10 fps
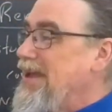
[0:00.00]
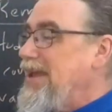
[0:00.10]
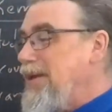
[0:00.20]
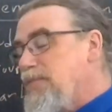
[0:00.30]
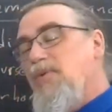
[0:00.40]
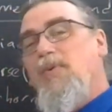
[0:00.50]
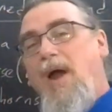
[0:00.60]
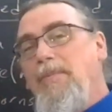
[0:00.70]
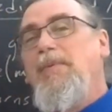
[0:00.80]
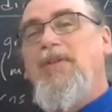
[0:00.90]
it
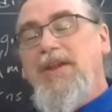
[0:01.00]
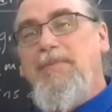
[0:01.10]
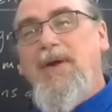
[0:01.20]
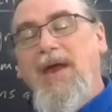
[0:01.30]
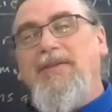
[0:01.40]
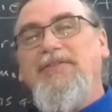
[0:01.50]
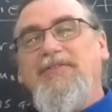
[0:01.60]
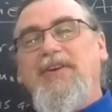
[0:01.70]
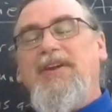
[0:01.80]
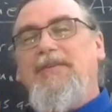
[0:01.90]
probably depends
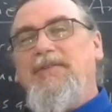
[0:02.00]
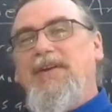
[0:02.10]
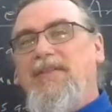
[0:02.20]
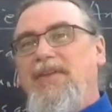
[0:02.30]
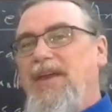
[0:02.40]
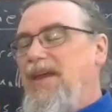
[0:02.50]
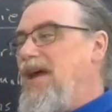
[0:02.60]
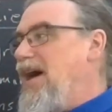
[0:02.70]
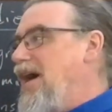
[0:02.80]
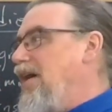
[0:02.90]
significantly
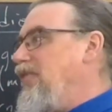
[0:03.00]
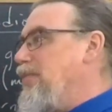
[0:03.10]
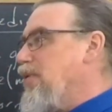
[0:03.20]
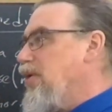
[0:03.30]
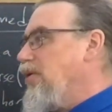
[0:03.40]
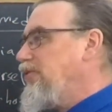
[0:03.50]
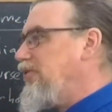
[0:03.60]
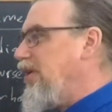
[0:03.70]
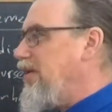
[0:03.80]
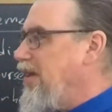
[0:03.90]
on the
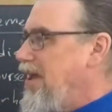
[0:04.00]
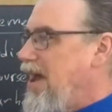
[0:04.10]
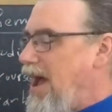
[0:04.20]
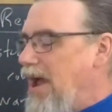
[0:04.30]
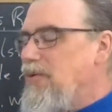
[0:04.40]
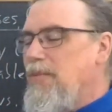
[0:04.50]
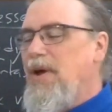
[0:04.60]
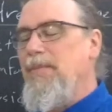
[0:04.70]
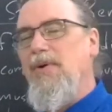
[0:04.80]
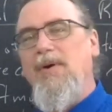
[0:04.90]
person. I
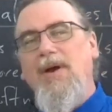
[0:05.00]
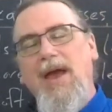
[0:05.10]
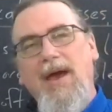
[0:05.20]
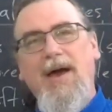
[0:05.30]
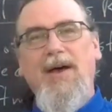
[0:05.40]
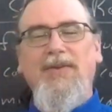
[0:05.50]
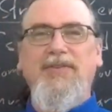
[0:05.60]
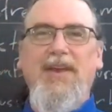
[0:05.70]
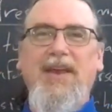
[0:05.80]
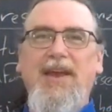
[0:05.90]
remember
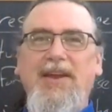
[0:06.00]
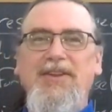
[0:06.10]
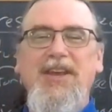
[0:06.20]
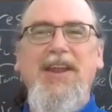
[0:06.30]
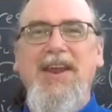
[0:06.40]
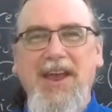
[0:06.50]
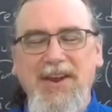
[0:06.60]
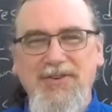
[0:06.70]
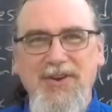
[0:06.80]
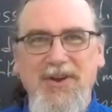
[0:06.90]
as a
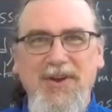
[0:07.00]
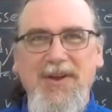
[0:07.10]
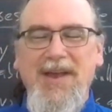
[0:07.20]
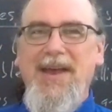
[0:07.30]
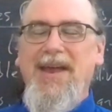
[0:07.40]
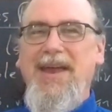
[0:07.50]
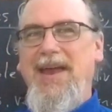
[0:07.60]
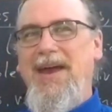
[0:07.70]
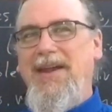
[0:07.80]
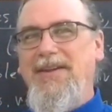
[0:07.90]
teenager
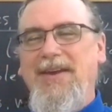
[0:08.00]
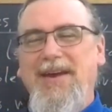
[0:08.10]
and